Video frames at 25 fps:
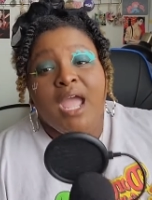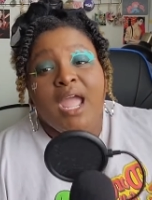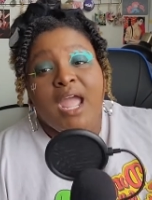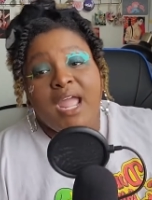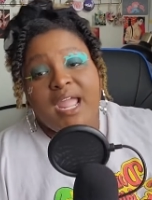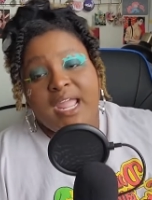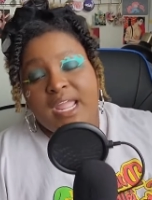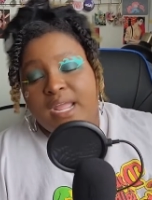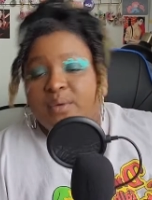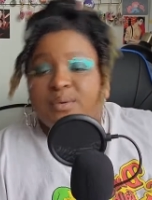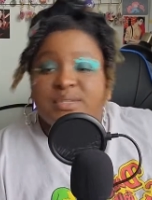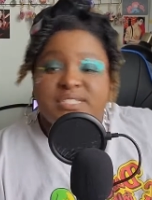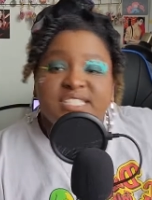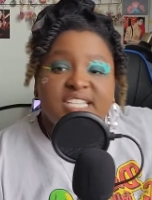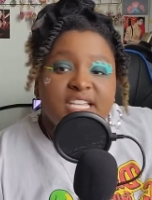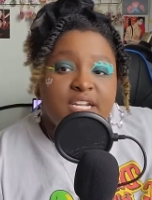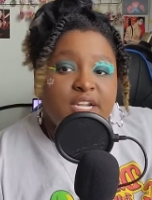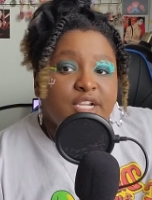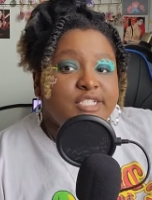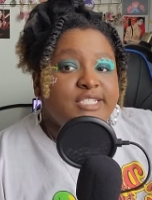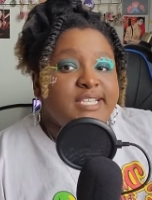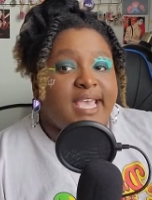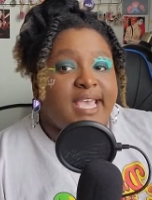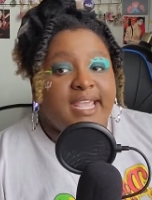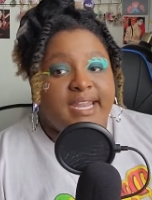It was
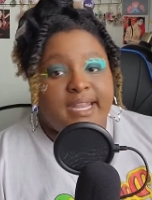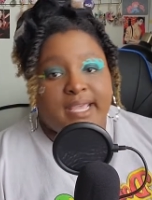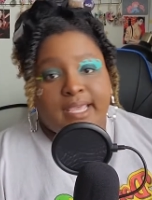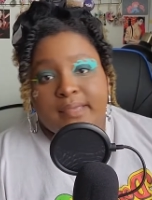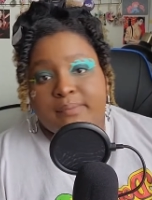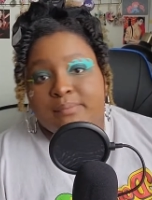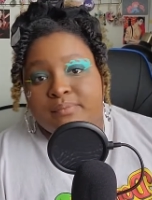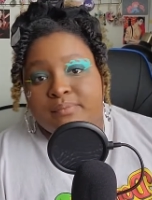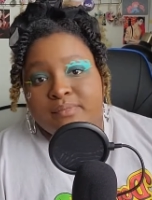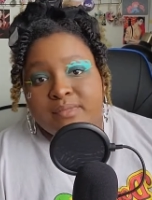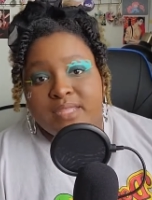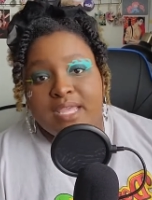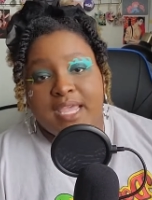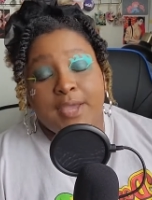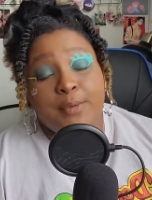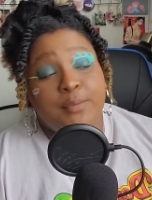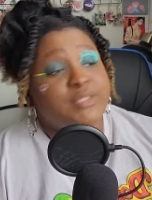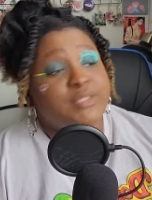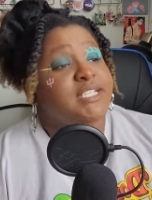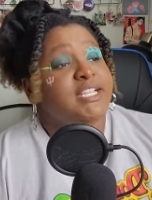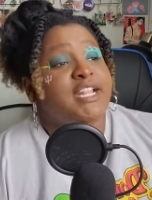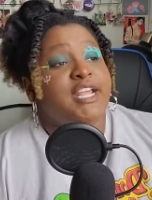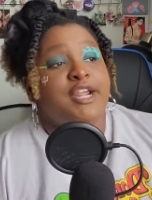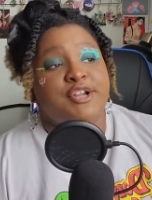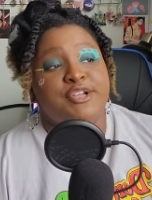entertaining. It was
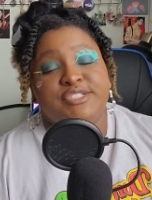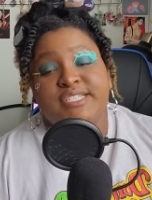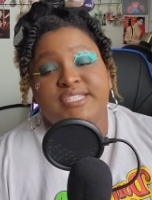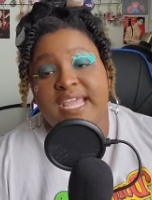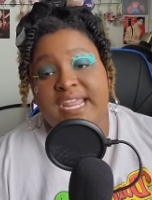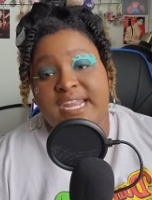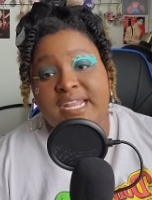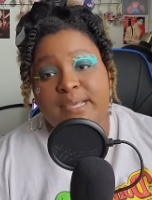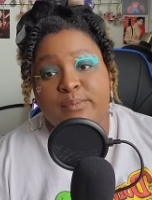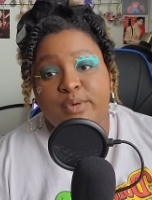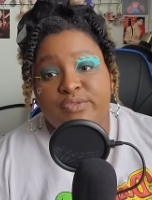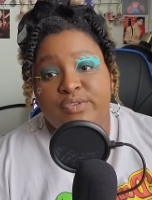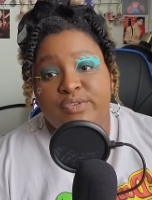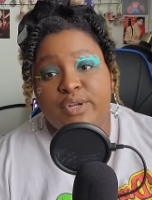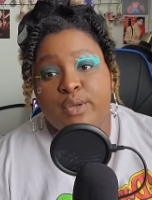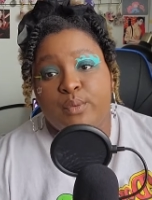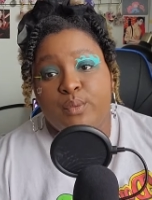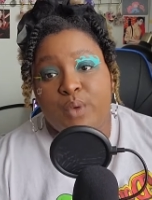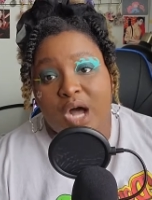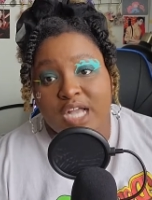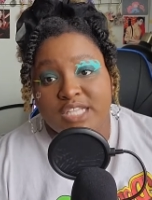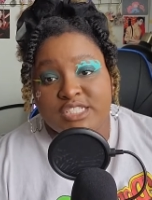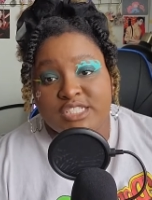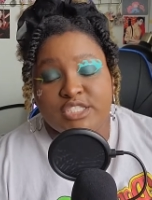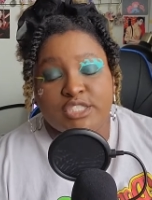an entertaining movie to
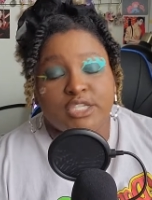watch.